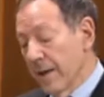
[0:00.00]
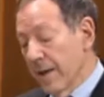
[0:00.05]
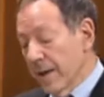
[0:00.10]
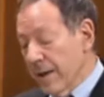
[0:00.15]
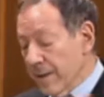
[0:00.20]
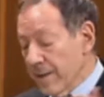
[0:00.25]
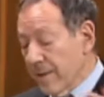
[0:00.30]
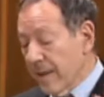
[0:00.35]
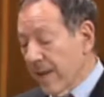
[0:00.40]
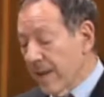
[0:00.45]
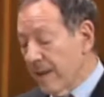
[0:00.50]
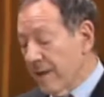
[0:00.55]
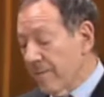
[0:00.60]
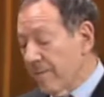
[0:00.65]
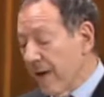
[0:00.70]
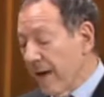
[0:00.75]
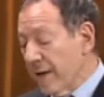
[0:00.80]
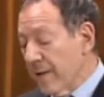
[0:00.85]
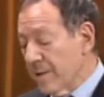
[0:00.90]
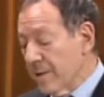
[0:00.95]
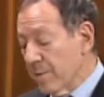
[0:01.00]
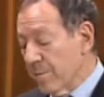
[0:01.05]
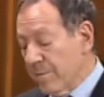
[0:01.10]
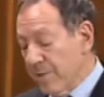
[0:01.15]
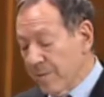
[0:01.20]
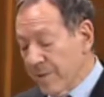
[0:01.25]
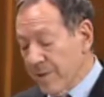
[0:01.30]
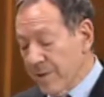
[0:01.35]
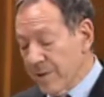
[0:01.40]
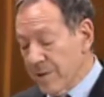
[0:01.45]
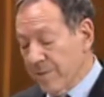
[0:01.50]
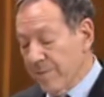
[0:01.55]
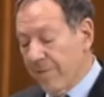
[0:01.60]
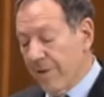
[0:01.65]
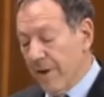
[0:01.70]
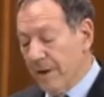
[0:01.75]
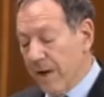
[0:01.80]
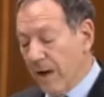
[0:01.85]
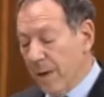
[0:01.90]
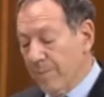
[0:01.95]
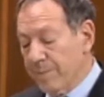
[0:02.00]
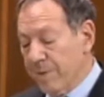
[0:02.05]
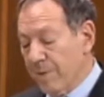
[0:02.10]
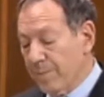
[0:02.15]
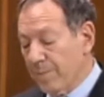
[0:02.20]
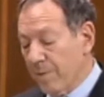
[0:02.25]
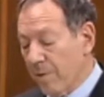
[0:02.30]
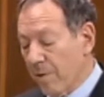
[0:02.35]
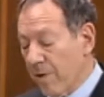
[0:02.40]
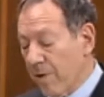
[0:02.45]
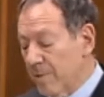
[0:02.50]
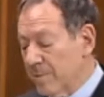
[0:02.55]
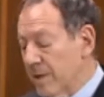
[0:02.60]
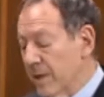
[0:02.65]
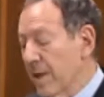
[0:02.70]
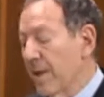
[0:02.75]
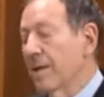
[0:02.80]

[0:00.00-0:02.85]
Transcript: can take advantage of provincial fine option programs